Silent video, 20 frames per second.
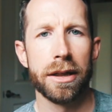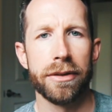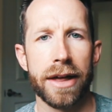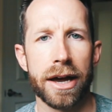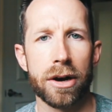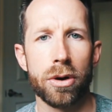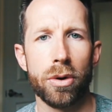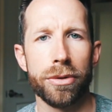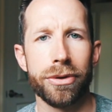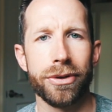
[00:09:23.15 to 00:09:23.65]

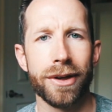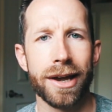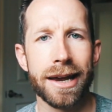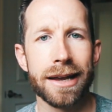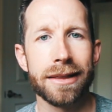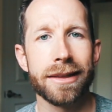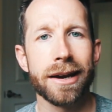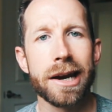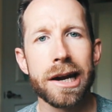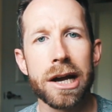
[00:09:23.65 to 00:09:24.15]
That whole
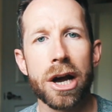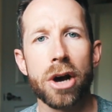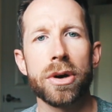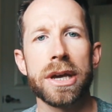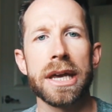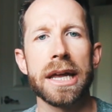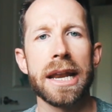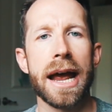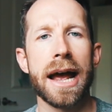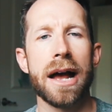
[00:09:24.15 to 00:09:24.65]
thing. There you
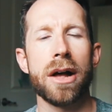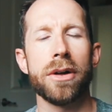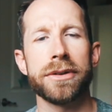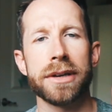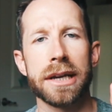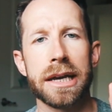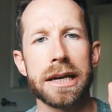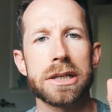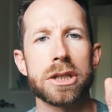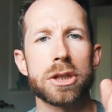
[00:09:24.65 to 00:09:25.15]
go. Get
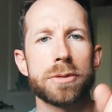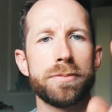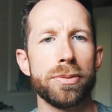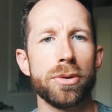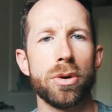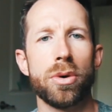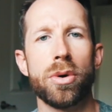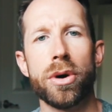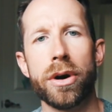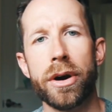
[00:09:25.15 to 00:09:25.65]
out,
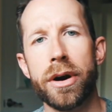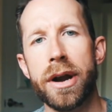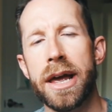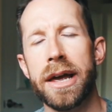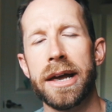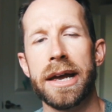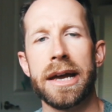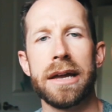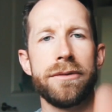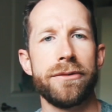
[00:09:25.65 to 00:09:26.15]
explore,
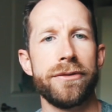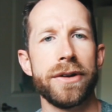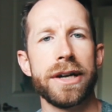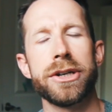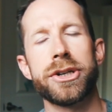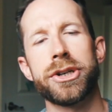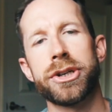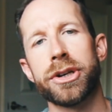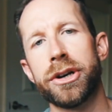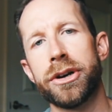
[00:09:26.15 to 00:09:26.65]

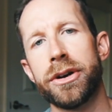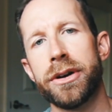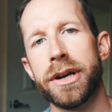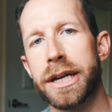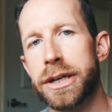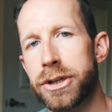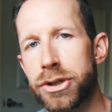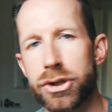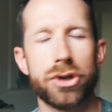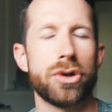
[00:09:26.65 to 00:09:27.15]
adventure,
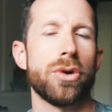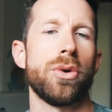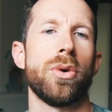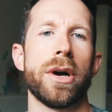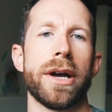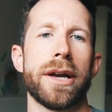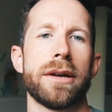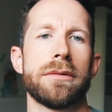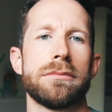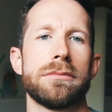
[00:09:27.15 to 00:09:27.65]

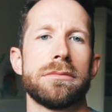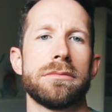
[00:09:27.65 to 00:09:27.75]
enjoy.